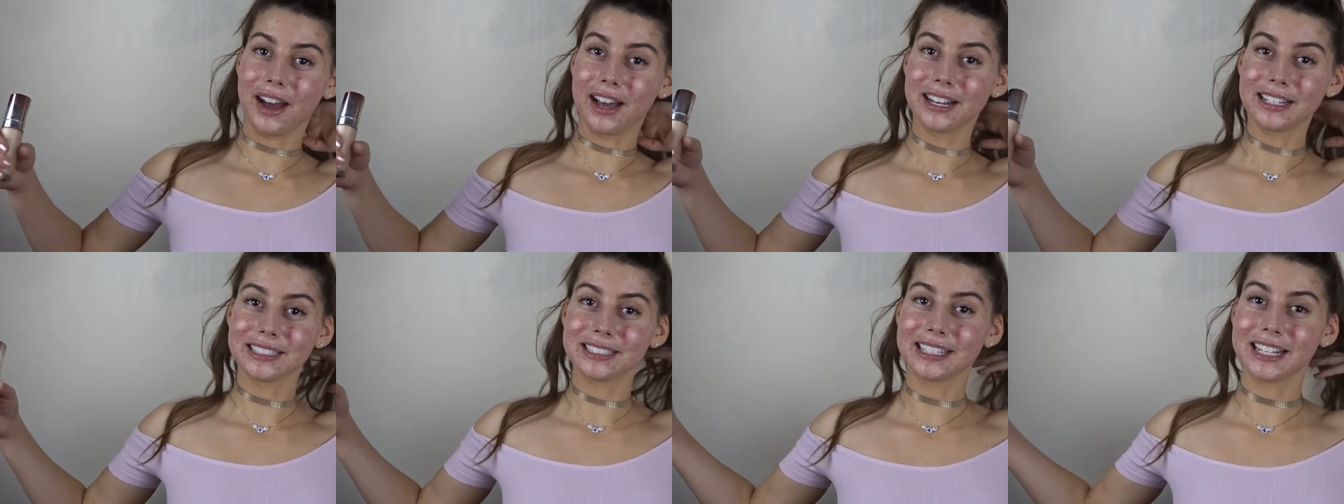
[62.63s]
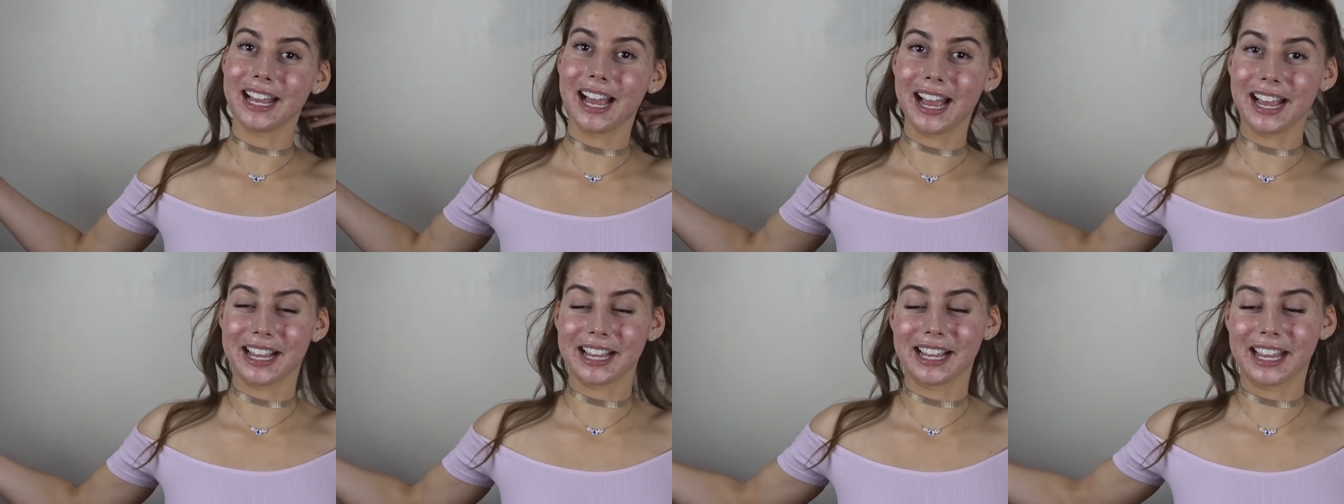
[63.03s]
Honestly,
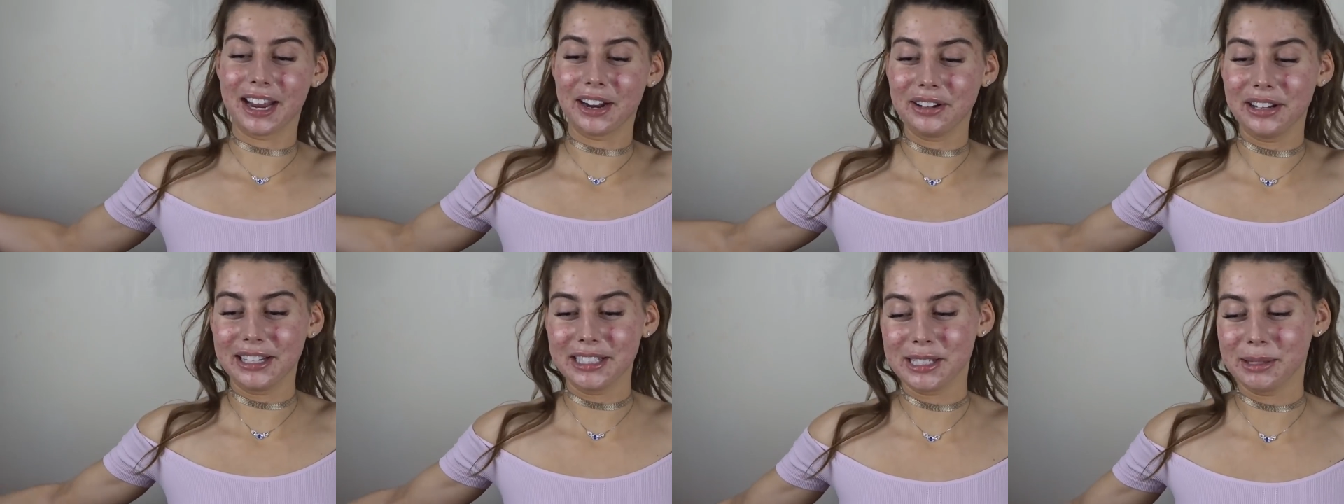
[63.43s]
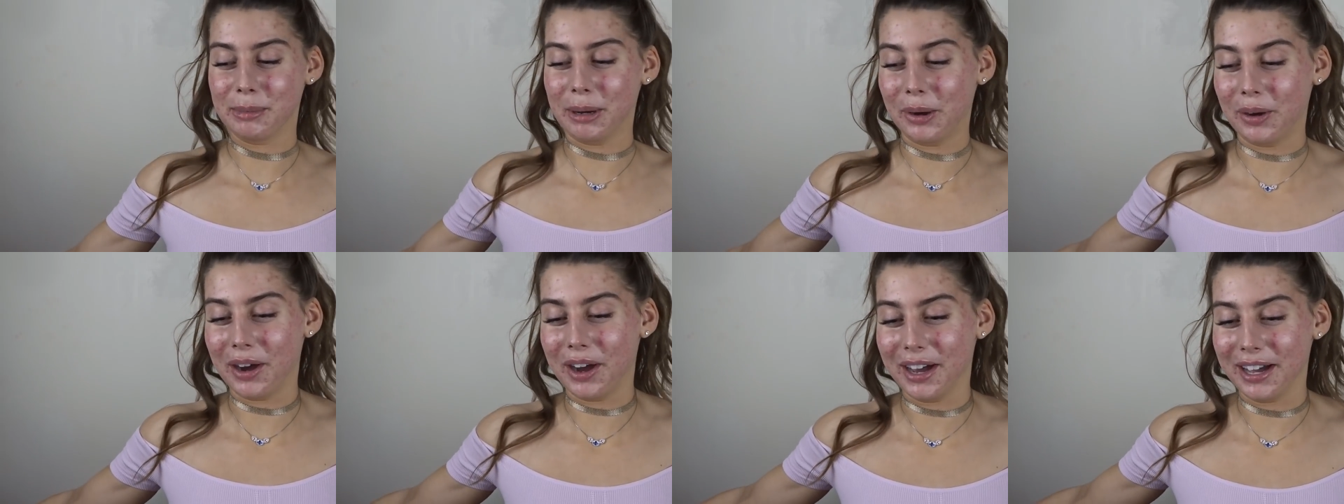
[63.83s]
I could care less
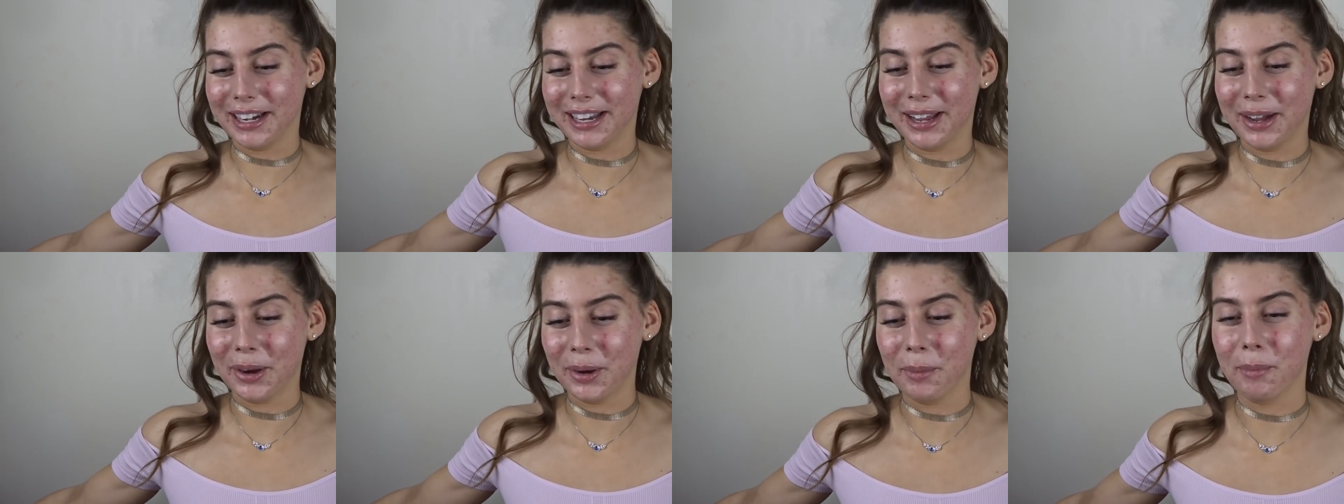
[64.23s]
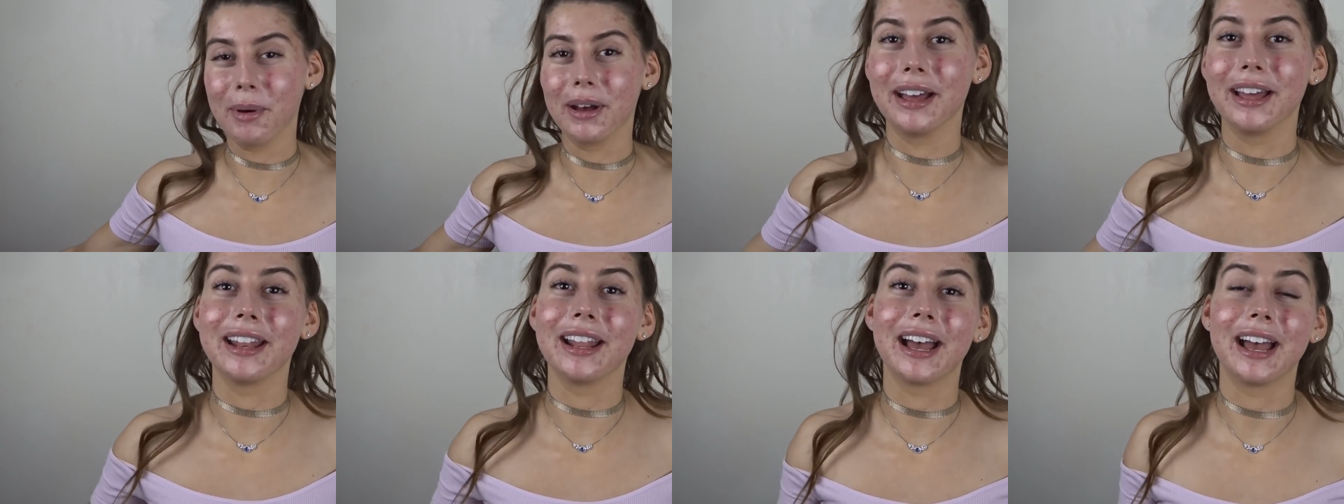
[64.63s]
about audio,
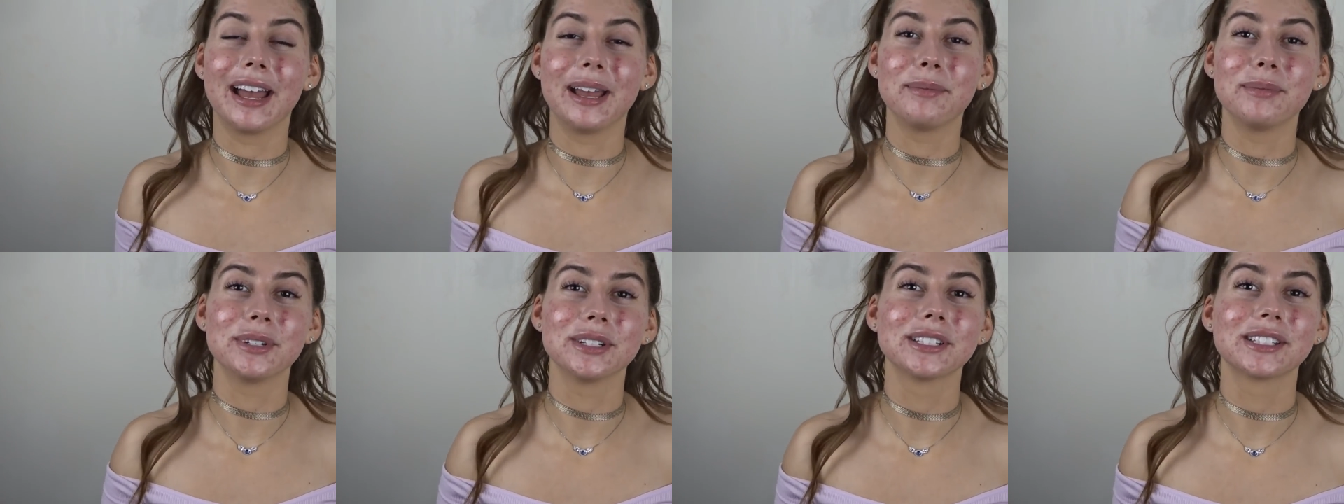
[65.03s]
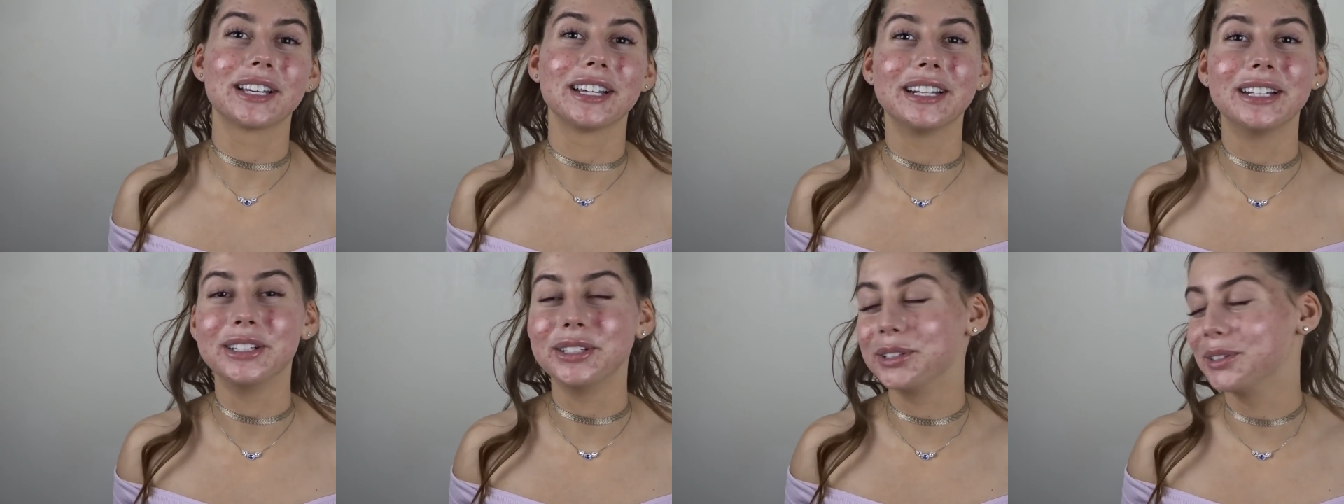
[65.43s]
but I'm just
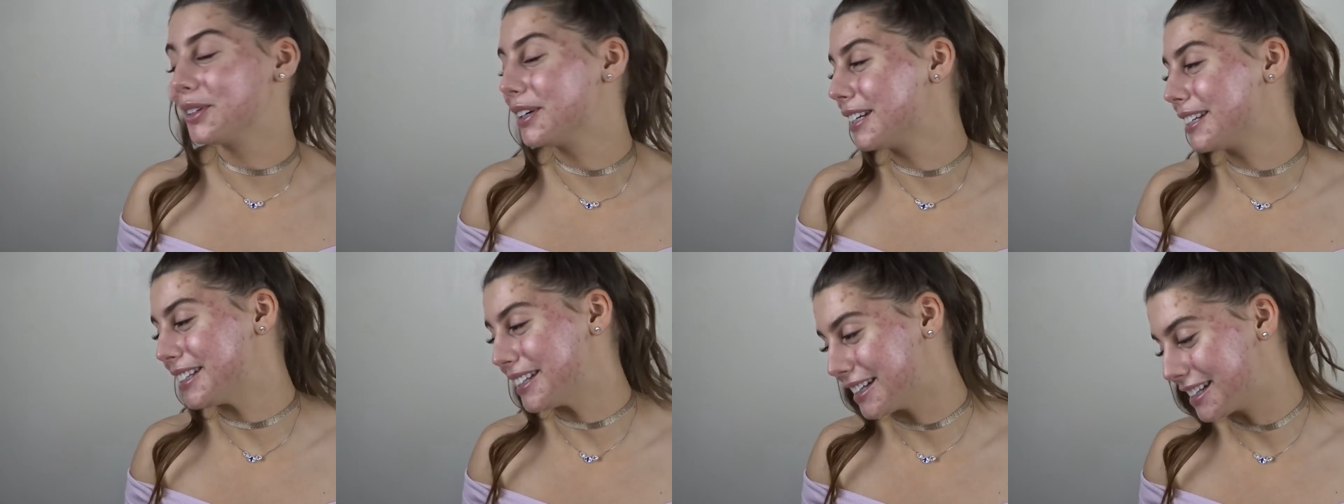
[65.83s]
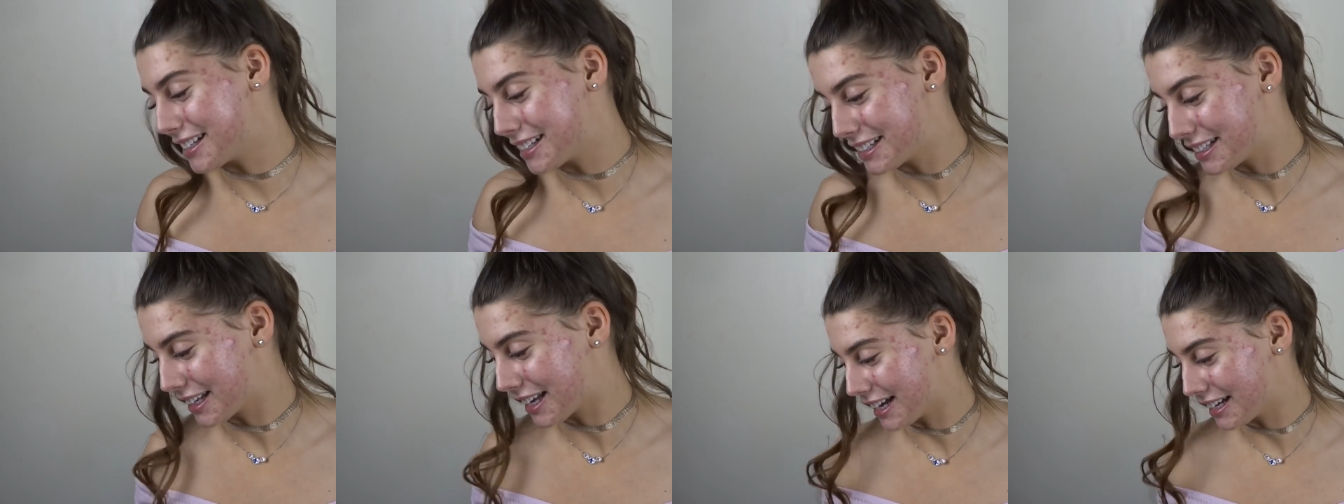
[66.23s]
gonna do it
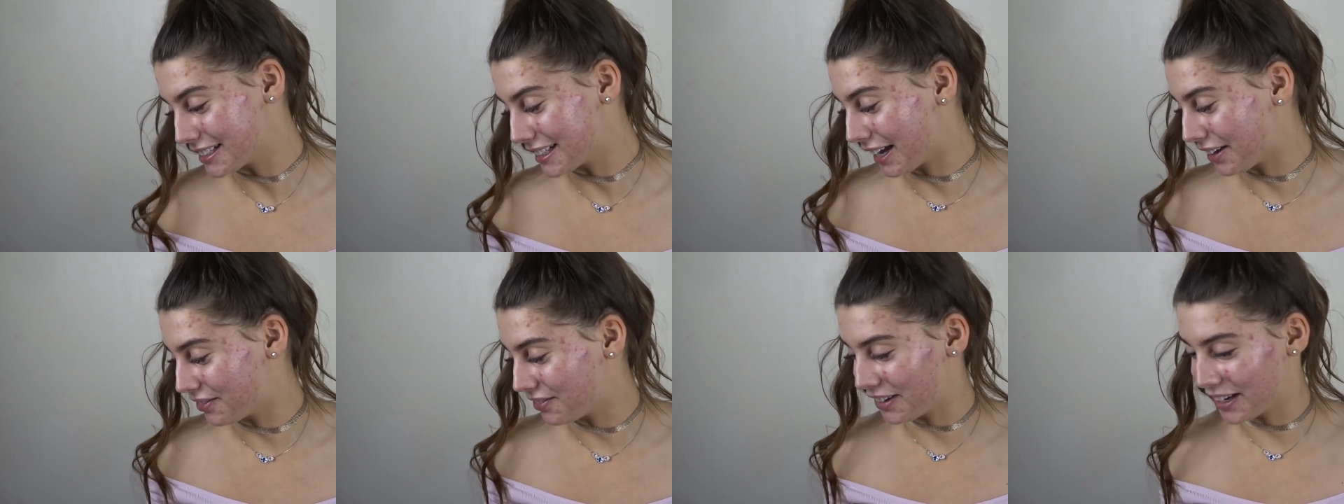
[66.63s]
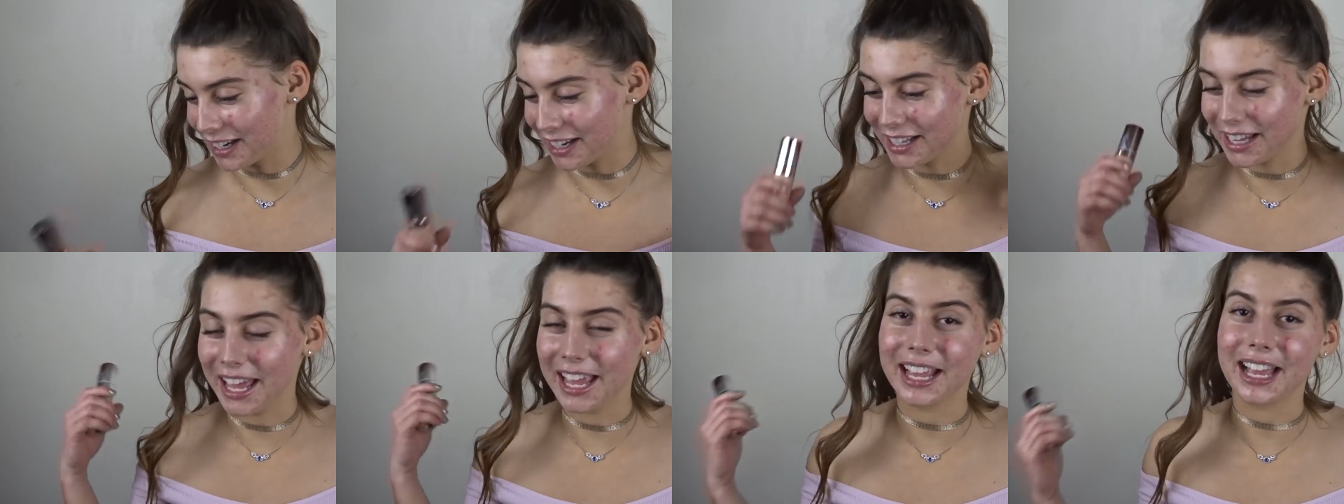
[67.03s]
just because I
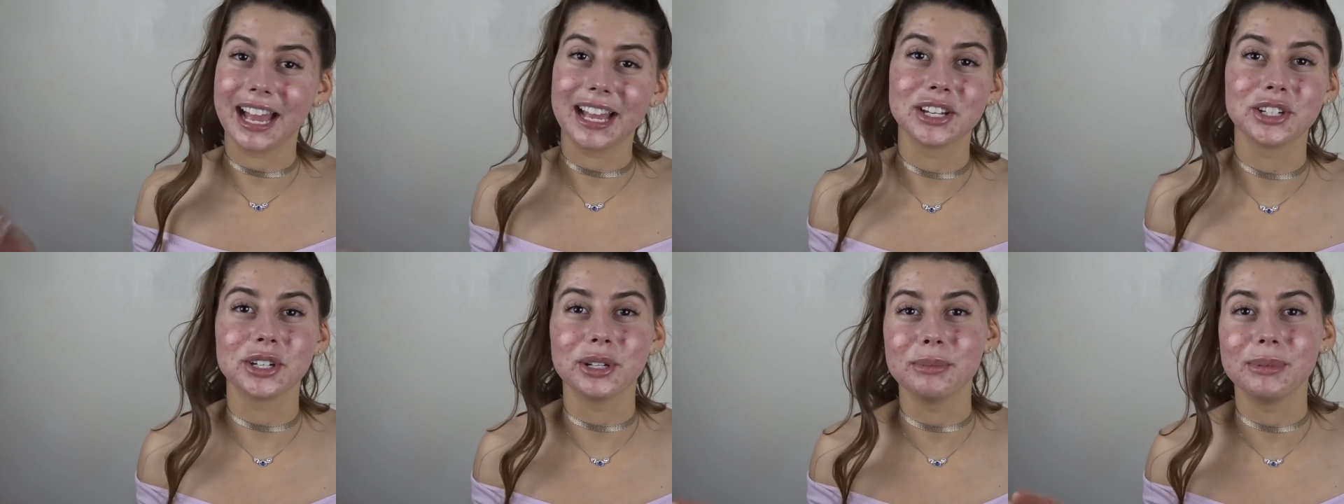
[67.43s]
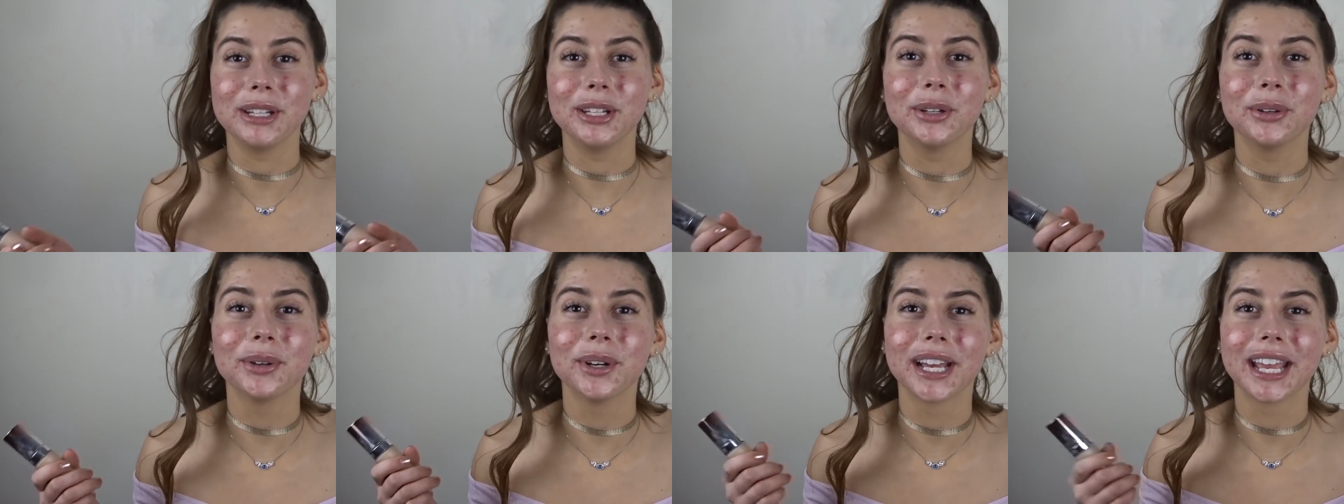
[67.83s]
feel like I should be
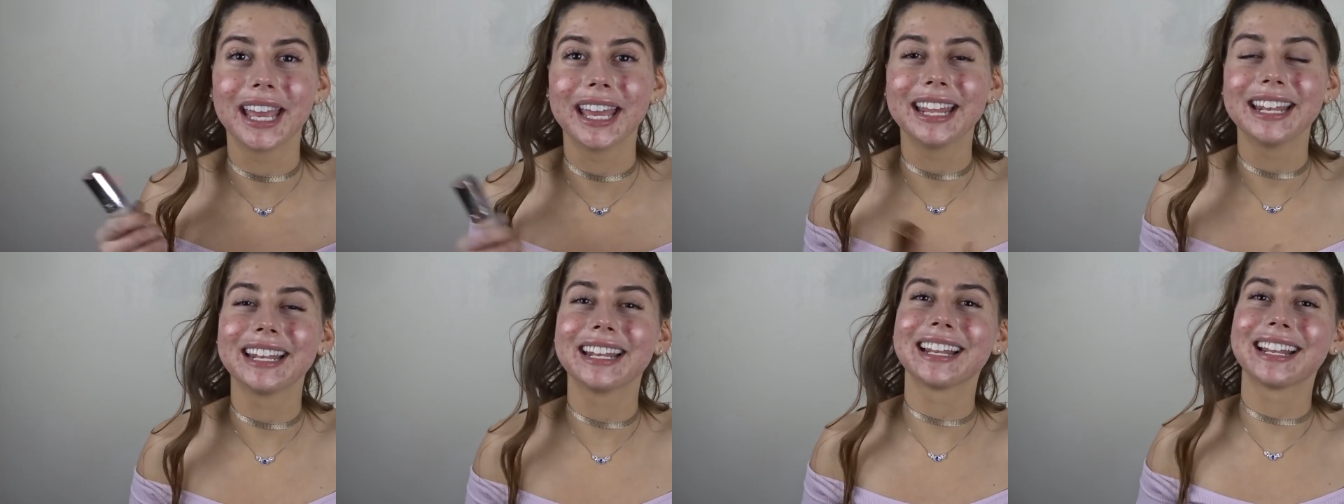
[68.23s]
doing it.